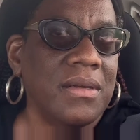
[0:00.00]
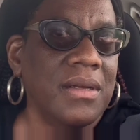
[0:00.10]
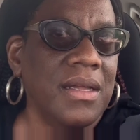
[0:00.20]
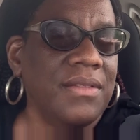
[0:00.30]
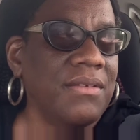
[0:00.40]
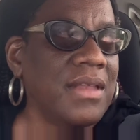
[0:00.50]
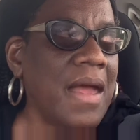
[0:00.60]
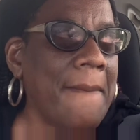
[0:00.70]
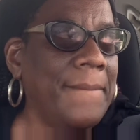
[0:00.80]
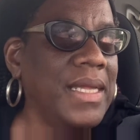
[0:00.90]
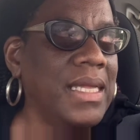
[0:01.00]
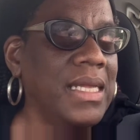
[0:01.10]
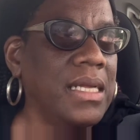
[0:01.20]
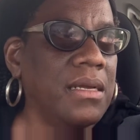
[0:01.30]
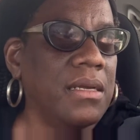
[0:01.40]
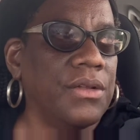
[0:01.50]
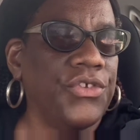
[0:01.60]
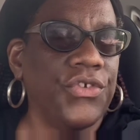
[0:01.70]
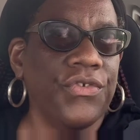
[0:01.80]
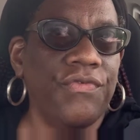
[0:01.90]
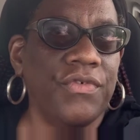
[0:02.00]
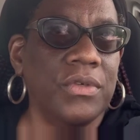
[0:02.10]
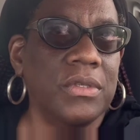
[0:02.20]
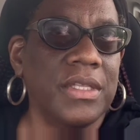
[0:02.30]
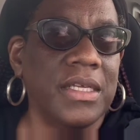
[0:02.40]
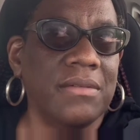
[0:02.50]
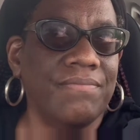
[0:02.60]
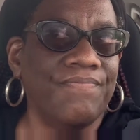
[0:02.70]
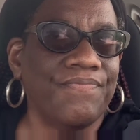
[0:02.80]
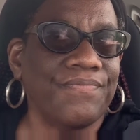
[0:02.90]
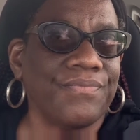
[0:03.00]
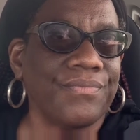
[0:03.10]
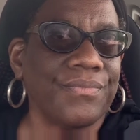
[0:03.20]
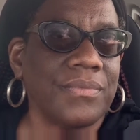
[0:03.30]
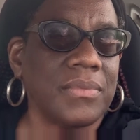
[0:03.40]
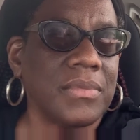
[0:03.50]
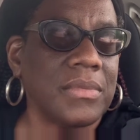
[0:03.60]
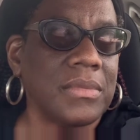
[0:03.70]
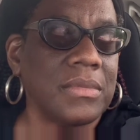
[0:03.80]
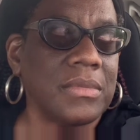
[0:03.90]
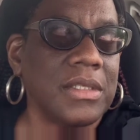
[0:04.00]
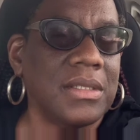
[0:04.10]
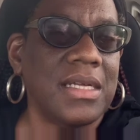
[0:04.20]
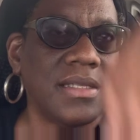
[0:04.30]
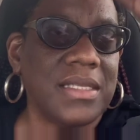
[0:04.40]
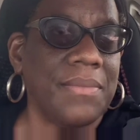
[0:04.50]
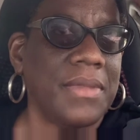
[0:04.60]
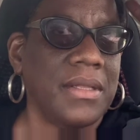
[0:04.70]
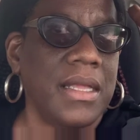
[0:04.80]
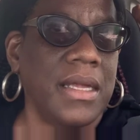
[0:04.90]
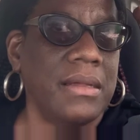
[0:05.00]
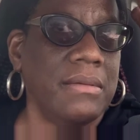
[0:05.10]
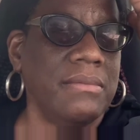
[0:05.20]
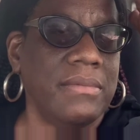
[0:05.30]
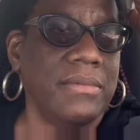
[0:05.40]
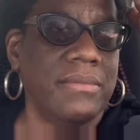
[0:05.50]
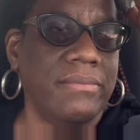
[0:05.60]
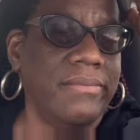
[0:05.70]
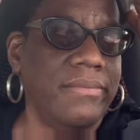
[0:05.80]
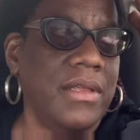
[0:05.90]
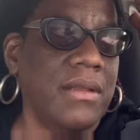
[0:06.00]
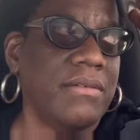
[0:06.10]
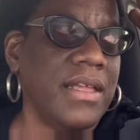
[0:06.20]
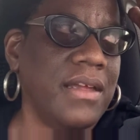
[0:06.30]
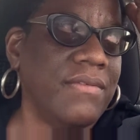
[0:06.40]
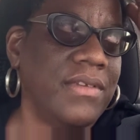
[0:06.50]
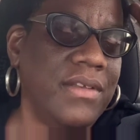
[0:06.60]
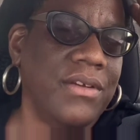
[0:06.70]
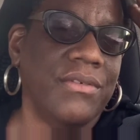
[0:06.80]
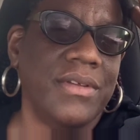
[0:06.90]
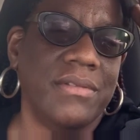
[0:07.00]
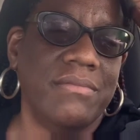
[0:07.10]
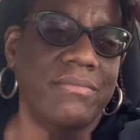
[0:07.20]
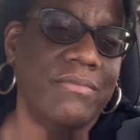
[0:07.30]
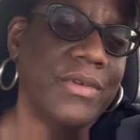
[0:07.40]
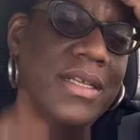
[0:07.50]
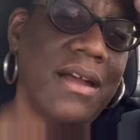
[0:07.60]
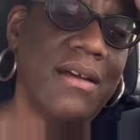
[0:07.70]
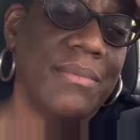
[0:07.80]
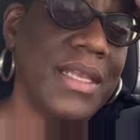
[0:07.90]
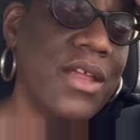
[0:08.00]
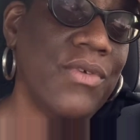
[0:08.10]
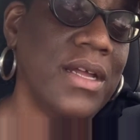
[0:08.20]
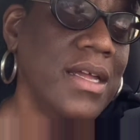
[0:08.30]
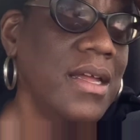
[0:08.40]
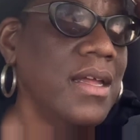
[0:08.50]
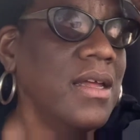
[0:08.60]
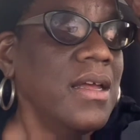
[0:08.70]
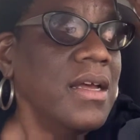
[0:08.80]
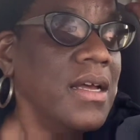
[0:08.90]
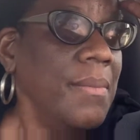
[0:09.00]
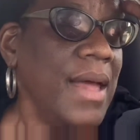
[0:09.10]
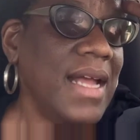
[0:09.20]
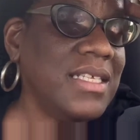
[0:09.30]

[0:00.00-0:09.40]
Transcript: and they're not being truthful, then that's something that you know they have to deal with with God. But anyway, back